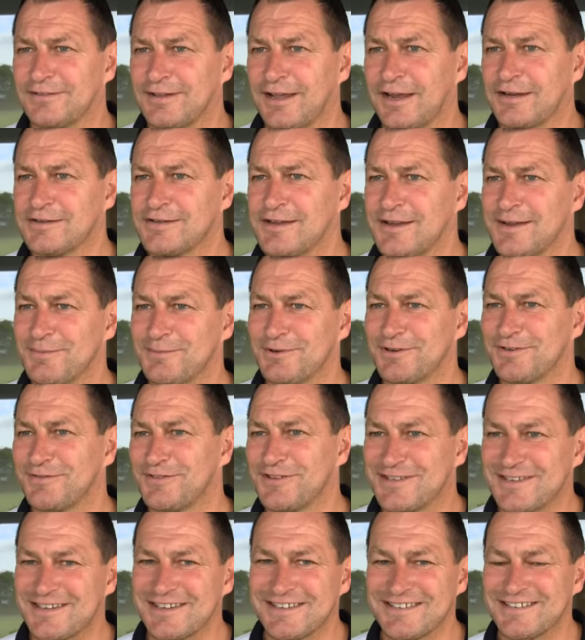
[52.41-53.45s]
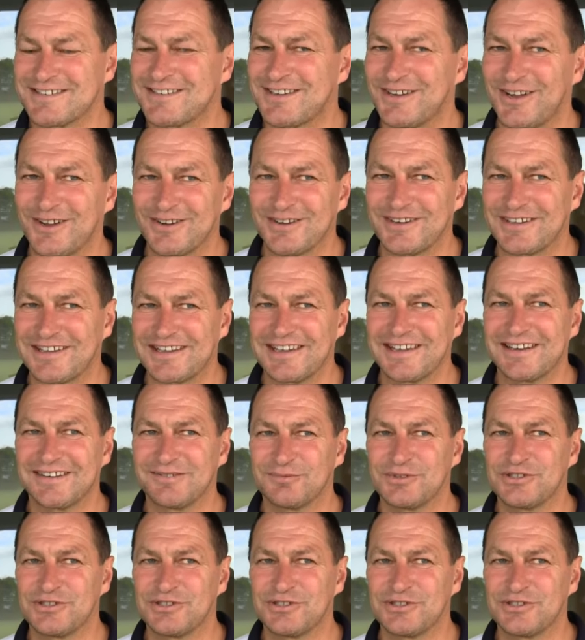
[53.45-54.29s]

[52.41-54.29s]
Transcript: the excitement of the season starting again.